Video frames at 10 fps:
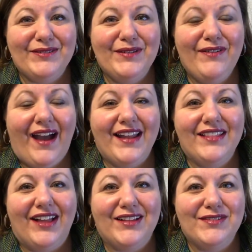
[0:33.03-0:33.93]
We've had
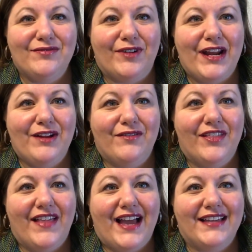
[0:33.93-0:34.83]
lots of rain over the
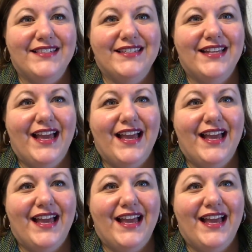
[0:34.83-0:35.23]
last